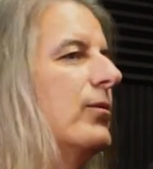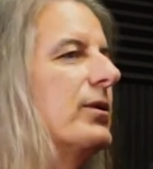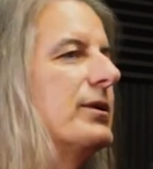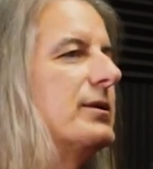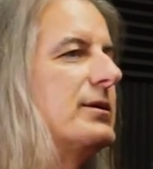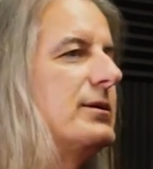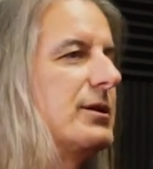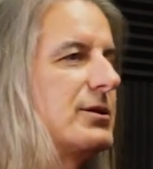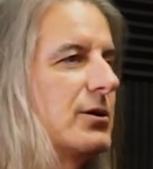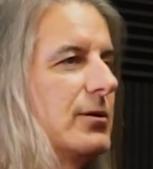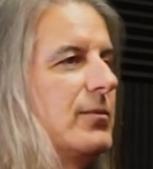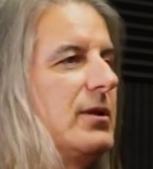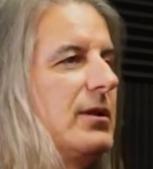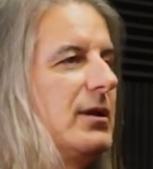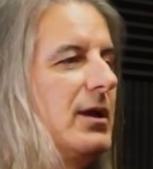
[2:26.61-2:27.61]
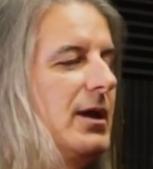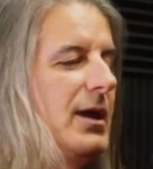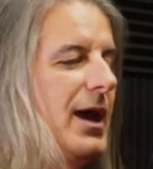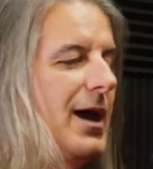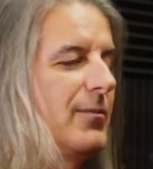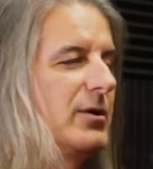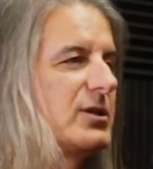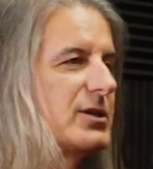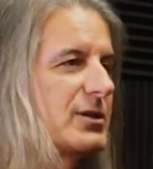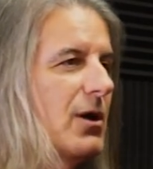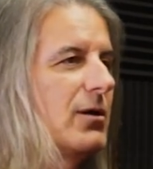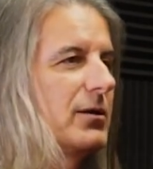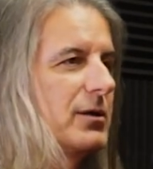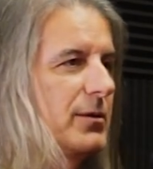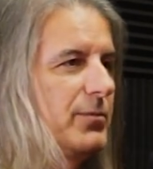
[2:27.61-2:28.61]
will determine how much
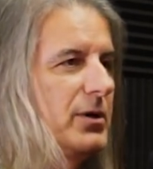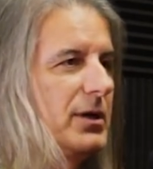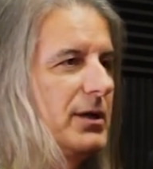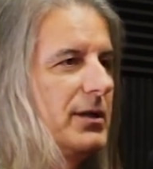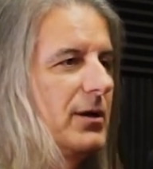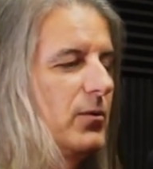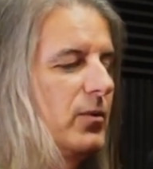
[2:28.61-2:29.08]
salt you put in there.